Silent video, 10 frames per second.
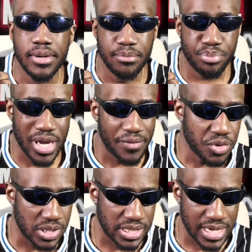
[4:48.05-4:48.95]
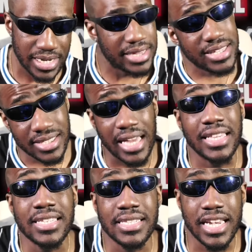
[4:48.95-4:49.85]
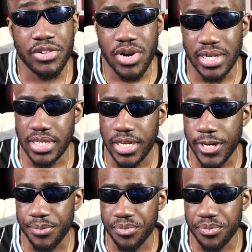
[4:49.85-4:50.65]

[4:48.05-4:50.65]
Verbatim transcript: But you have to understand, and this and this is sad reality here.